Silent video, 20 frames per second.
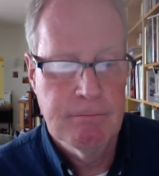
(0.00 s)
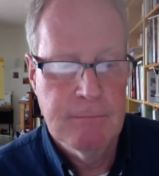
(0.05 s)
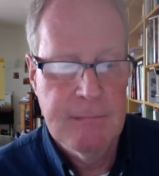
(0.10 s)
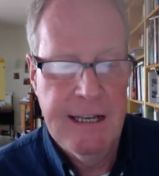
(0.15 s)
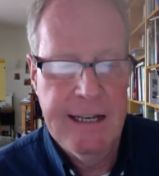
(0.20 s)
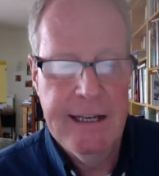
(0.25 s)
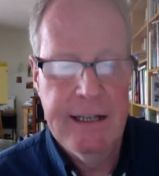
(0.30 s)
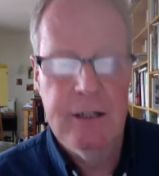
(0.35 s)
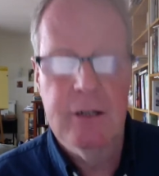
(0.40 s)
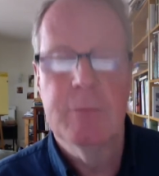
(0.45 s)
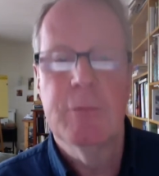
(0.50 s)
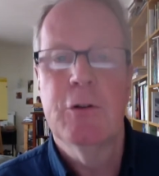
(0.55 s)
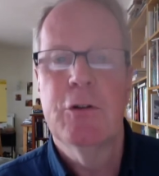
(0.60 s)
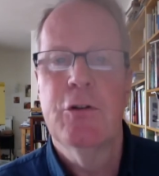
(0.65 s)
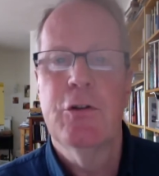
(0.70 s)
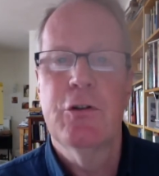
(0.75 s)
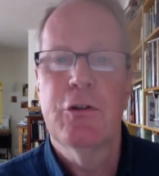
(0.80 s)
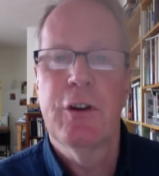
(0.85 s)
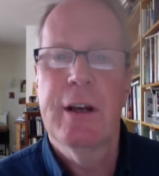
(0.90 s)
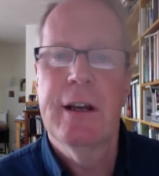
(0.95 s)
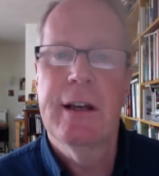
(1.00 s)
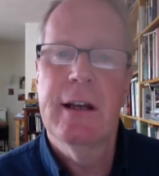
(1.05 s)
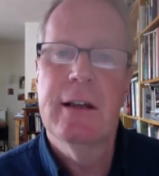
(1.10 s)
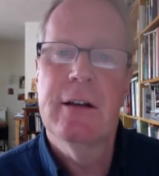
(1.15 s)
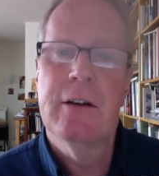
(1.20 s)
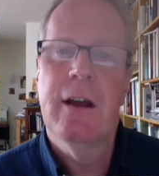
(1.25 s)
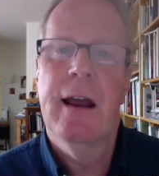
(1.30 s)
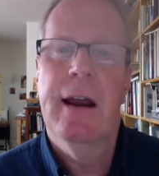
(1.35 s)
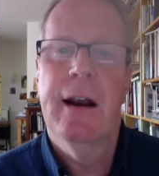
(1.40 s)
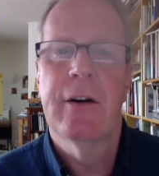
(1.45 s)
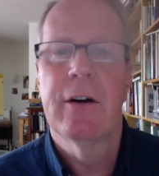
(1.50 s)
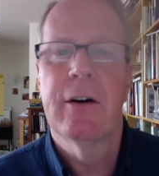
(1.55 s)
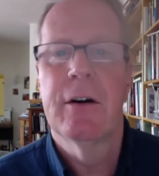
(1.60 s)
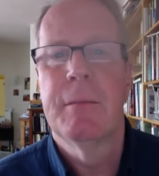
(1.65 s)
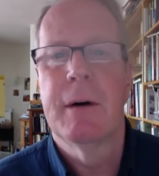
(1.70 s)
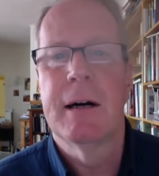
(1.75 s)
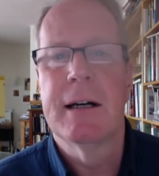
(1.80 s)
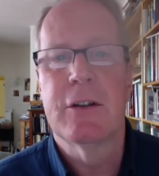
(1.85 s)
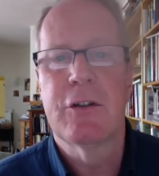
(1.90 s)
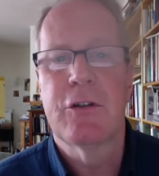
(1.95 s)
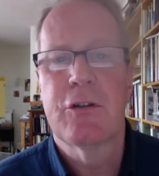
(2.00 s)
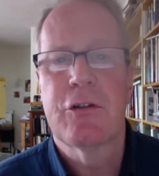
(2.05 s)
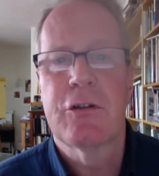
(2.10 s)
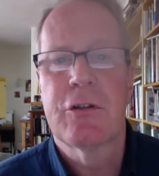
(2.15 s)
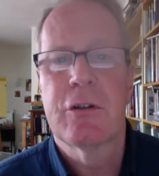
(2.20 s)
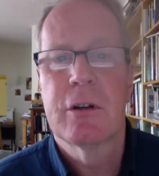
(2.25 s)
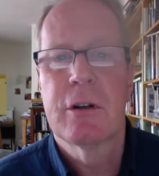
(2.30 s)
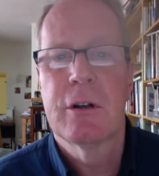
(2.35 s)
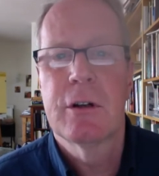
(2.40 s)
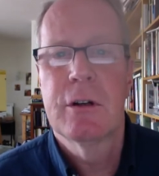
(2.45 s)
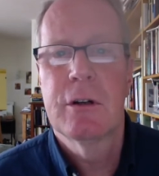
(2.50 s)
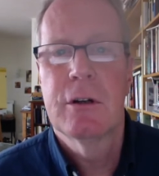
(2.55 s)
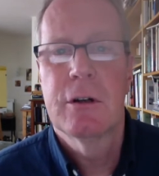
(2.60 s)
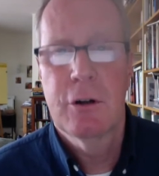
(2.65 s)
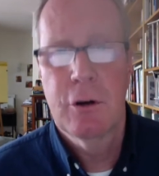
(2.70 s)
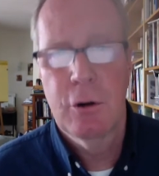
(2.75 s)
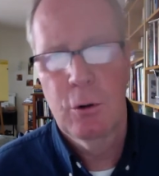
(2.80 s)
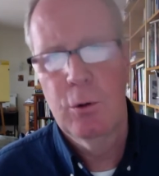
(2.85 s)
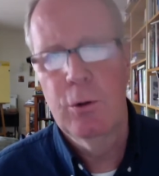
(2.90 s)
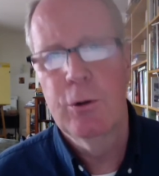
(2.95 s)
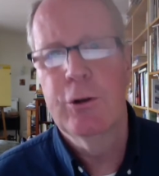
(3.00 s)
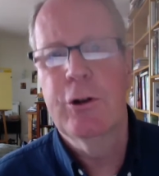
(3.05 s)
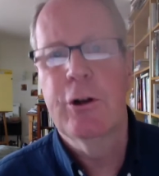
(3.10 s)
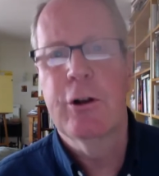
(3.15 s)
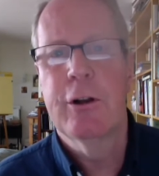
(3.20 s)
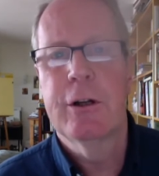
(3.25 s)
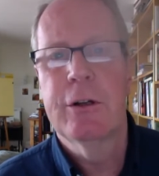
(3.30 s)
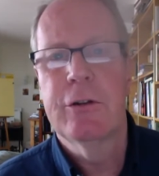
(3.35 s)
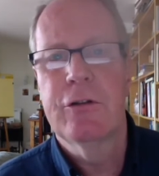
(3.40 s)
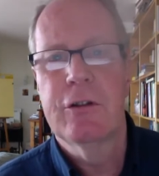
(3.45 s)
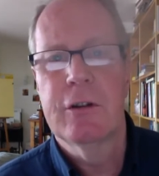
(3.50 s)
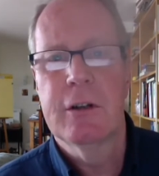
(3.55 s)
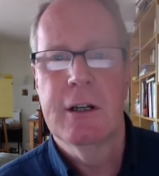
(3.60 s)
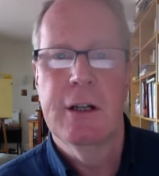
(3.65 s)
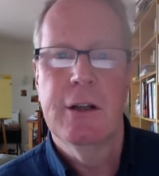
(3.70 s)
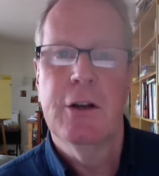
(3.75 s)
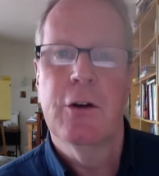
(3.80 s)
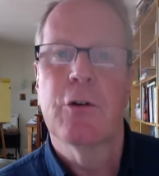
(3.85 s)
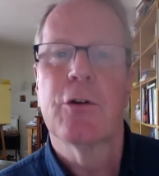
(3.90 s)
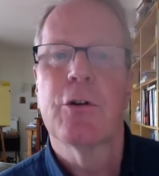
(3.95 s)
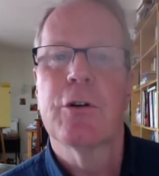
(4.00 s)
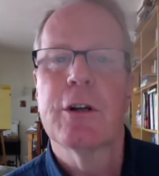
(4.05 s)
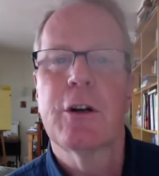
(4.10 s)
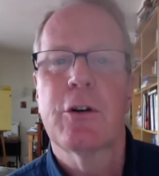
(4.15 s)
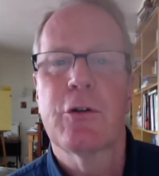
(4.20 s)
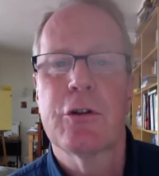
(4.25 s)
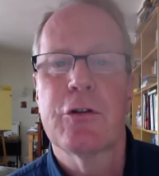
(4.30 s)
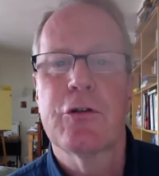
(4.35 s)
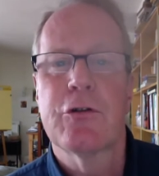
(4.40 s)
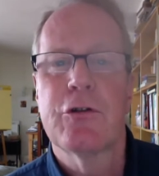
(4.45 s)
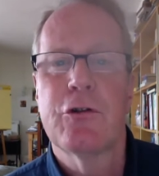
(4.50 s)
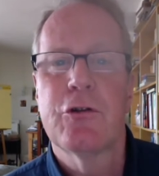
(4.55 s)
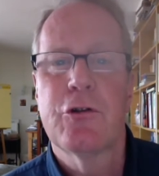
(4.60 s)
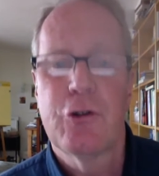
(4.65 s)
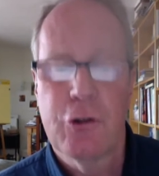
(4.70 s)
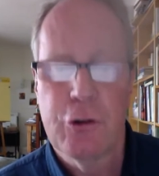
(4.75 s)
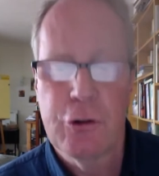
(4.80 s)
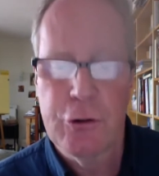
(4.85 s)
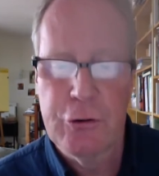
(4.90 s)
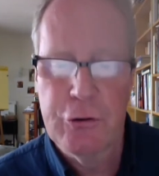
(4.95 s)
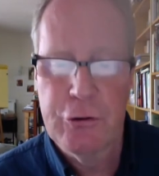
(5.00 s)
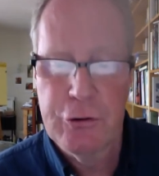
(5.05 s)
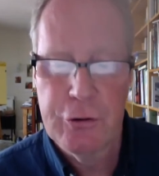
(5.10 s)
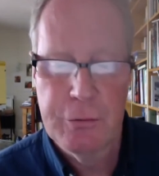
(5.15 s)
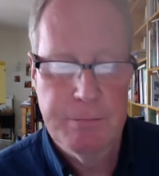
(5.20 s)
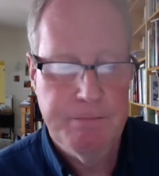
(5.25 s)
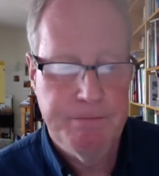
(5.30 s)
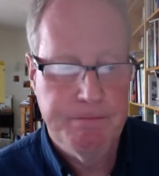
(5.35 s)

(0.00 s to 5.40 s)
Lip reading: Enemas and eremites, colon cleansing in the early Christian church.